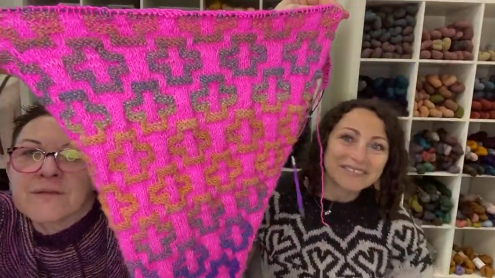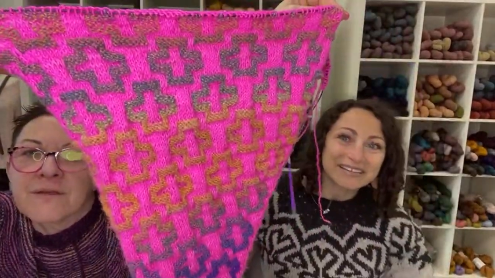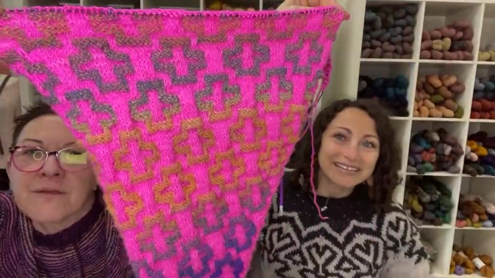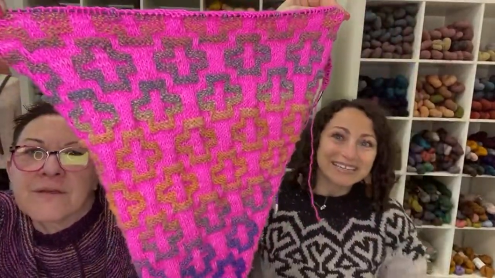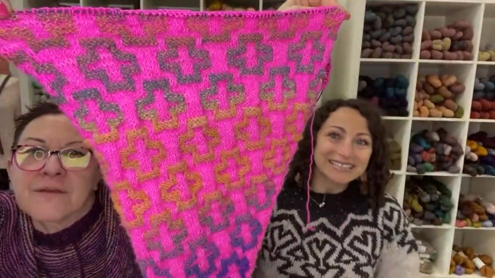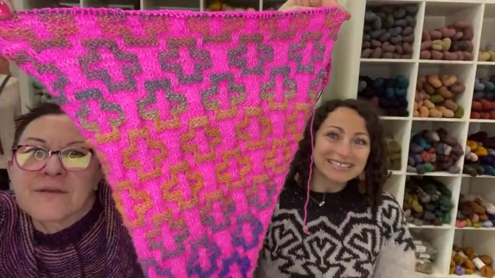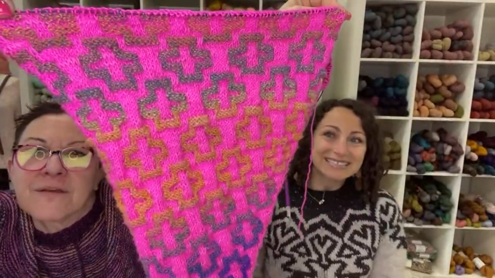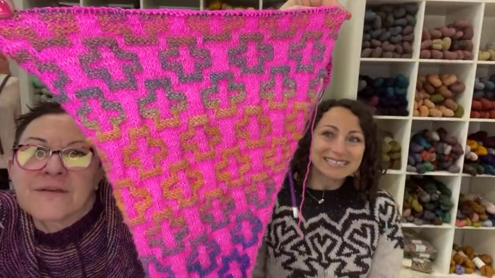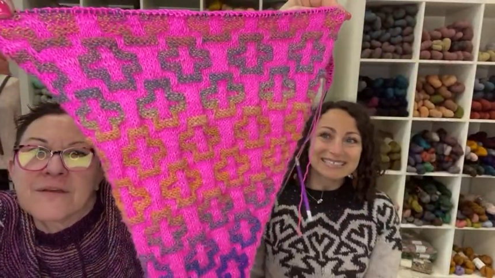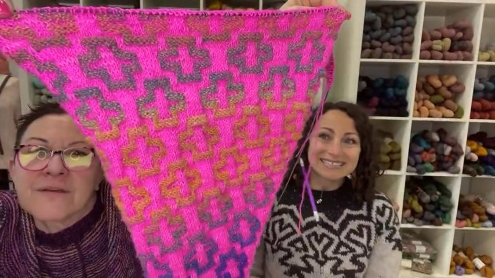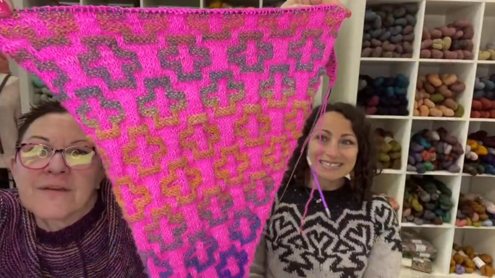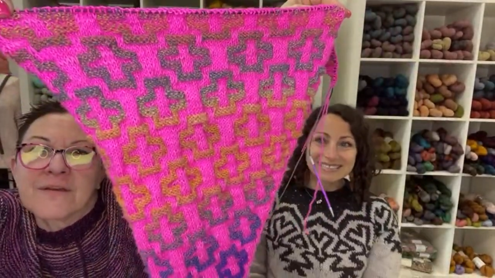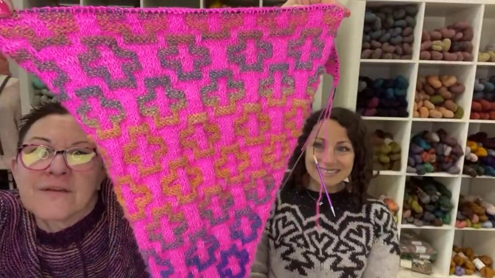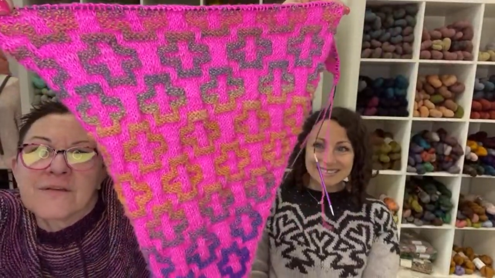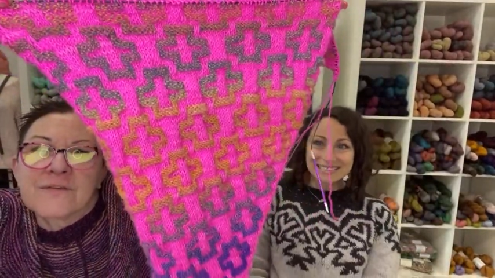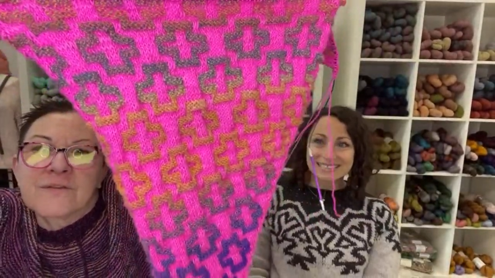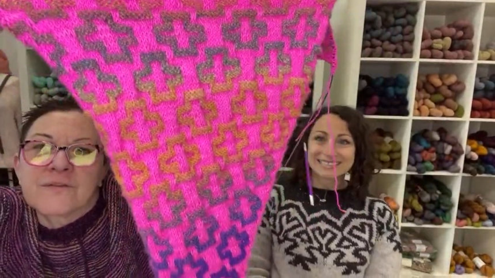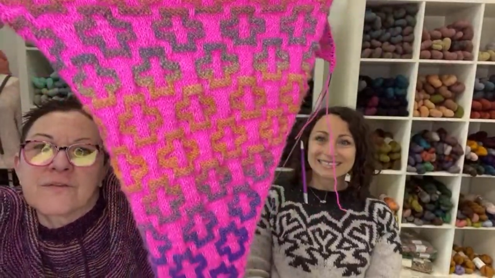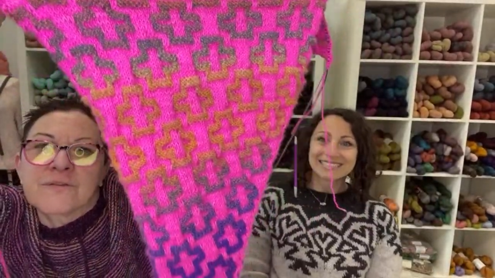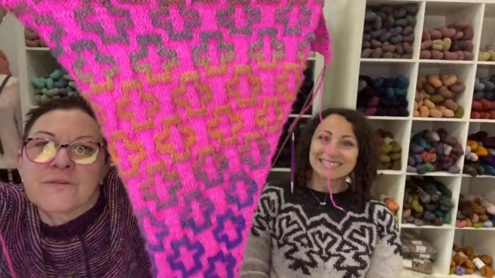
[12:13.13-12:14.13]
Speaker 1: it it's
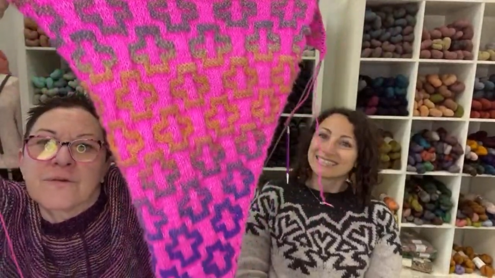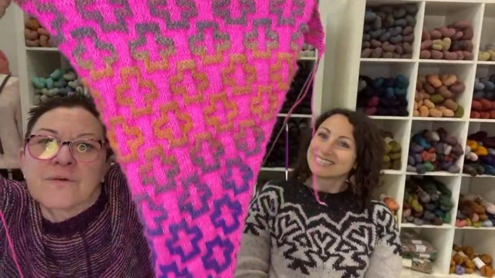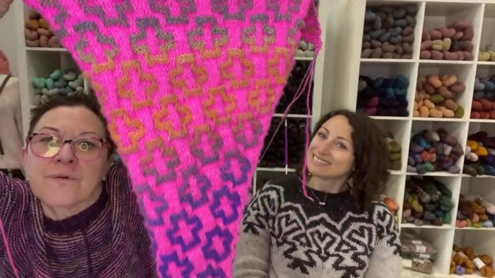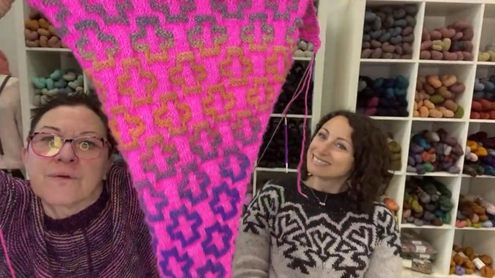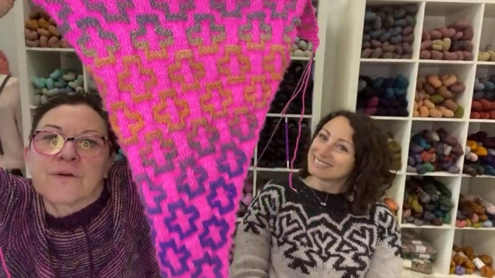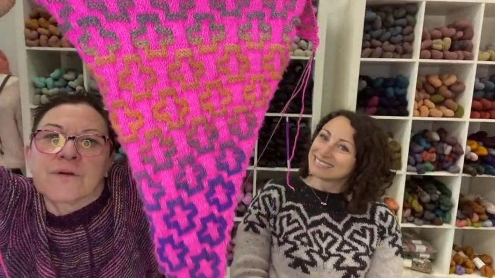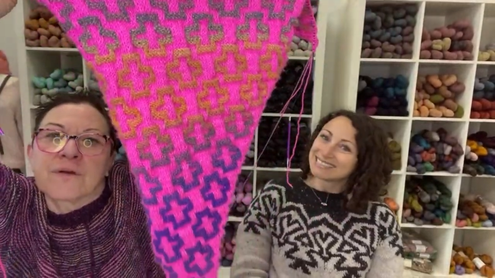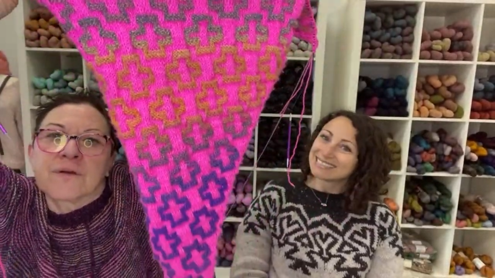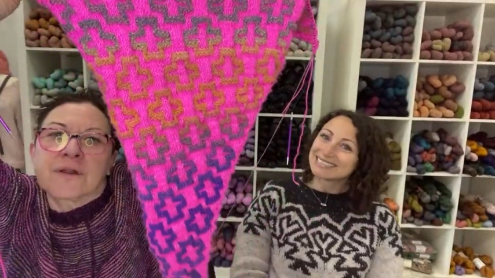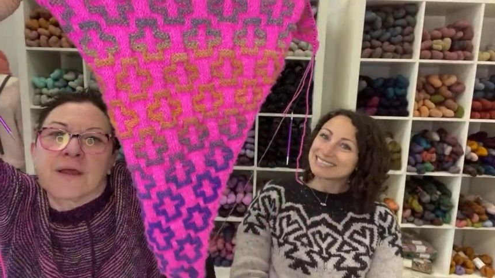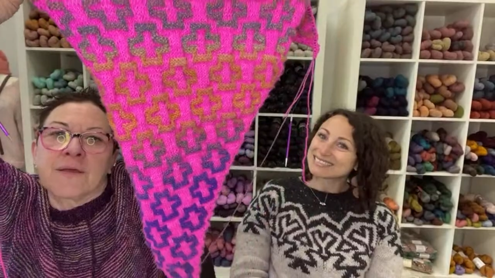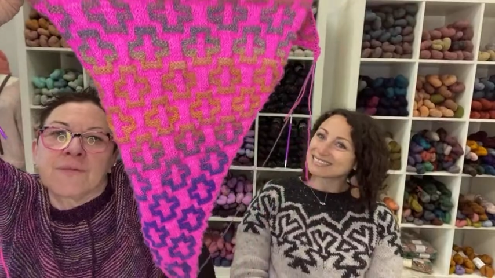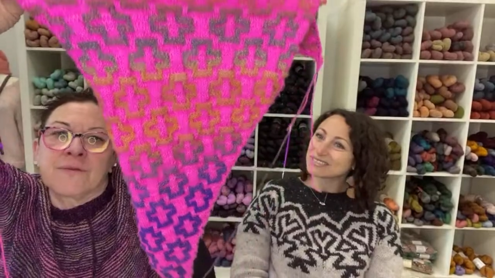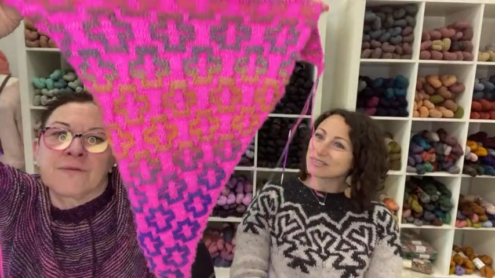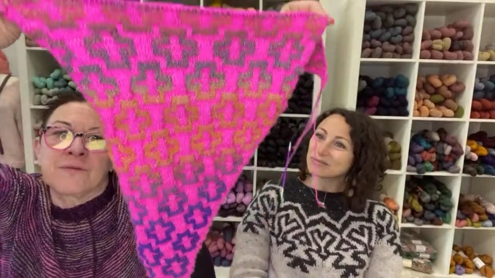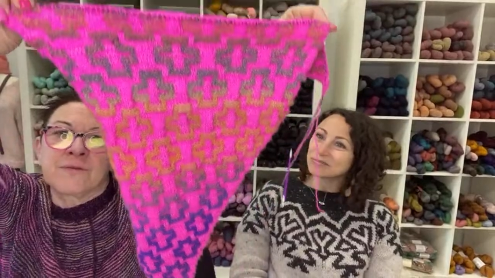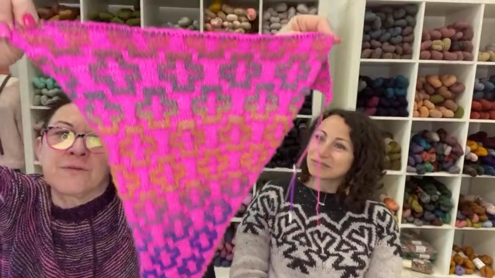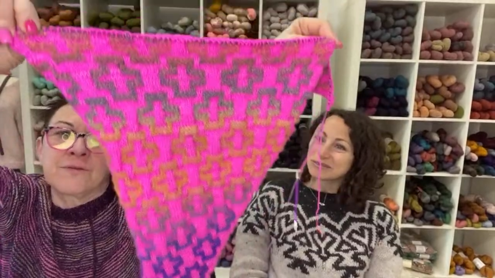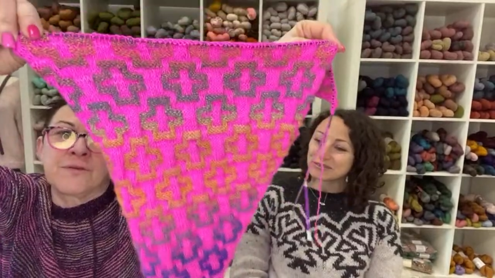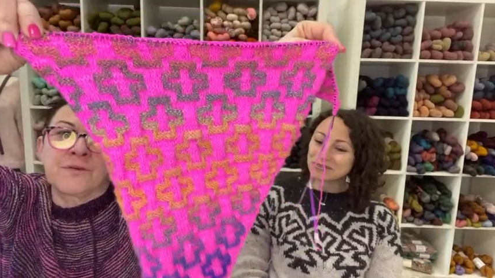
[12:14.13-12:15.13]
so good it's and so this
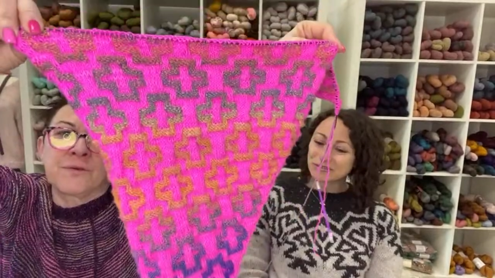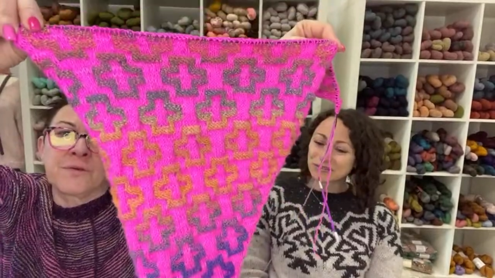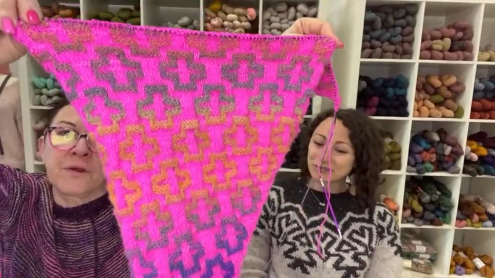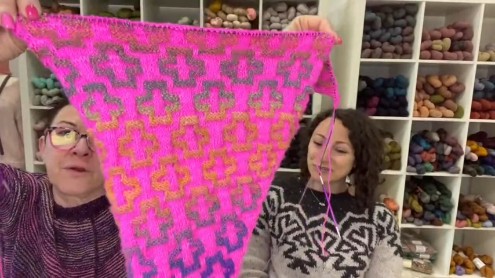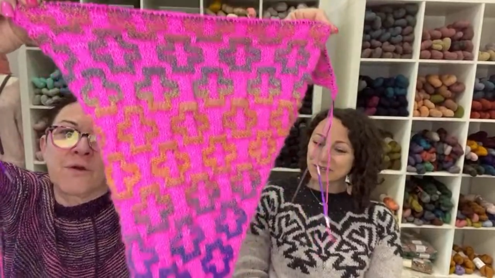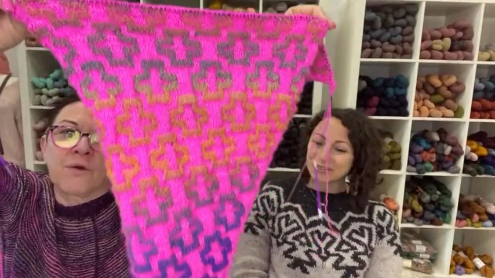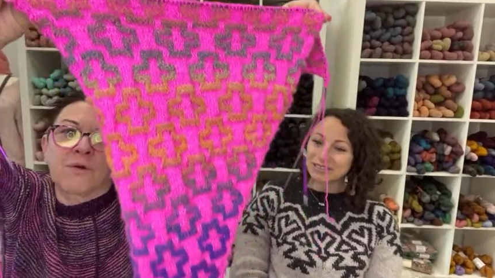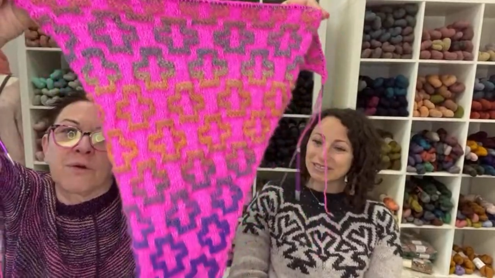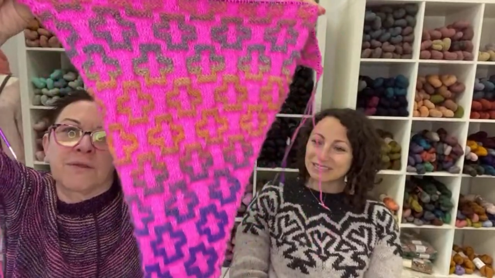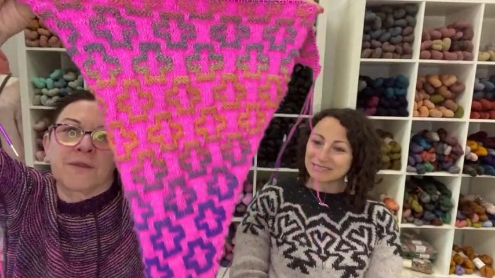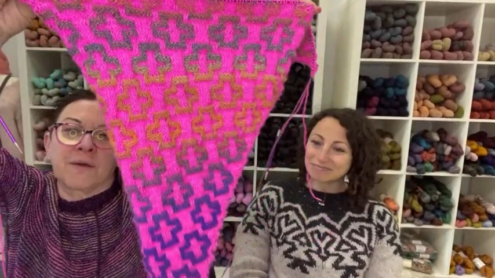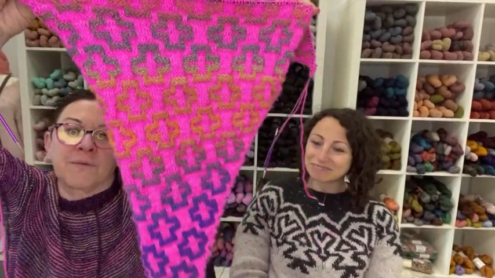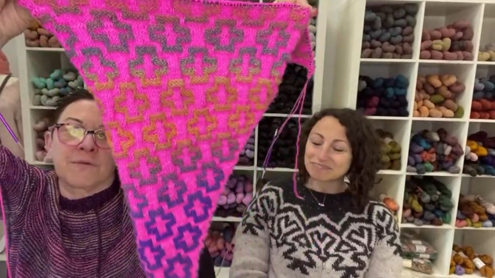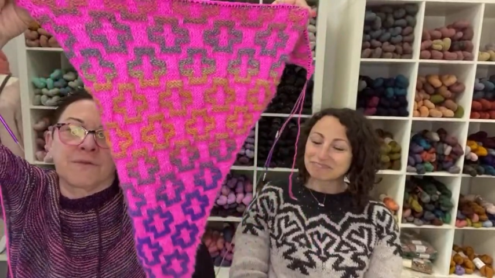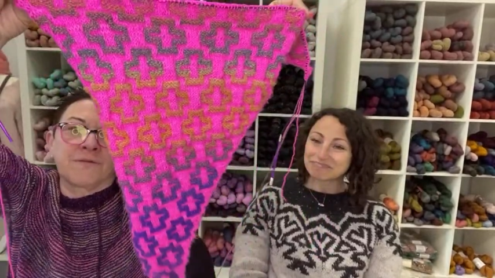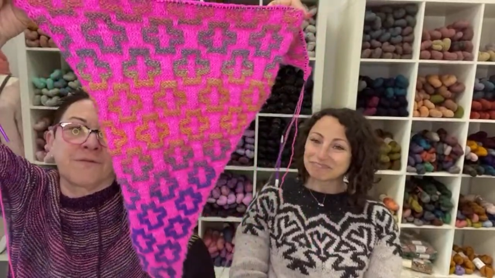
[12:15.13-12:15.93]
is beautiful. unicorn that was